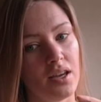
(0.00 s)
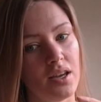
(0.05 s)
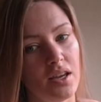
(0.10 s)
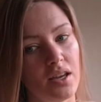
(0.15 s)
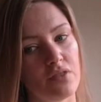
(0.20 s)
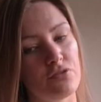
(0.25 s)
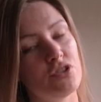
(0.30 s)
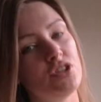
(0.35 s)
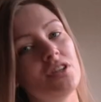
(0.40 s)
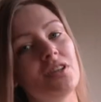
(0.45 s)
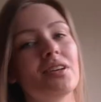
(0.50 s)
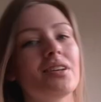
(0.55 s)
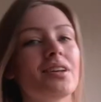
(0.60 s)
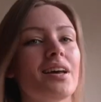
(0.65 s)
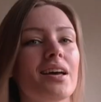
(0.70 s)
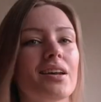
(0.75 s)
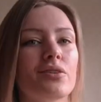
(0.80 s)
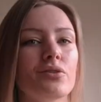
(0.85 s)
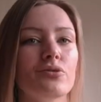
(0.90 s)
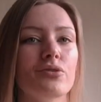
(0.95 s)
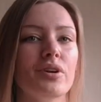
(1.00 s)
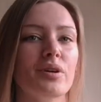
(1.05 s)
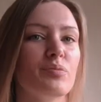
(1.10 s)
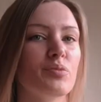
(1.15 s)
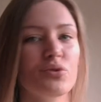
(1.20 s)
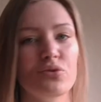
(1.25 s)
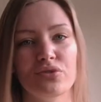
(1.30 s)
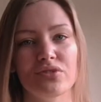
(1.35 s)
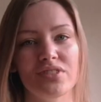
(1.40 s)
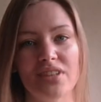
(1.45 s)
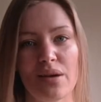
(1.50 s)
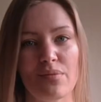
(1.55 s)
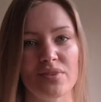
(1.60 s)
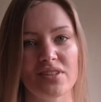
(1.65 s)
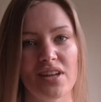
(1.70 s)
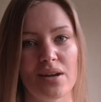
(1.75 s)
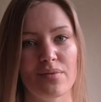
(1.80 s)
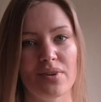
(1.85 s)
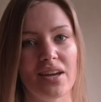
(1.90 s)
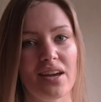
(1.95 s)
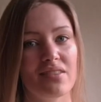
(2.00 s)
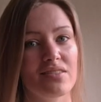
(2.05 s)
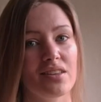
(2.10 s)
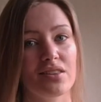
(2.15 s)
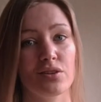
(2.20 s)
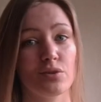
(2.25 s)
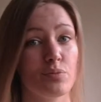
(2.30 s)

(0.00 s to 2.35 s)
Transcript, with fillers: if she and him already proven time and time again that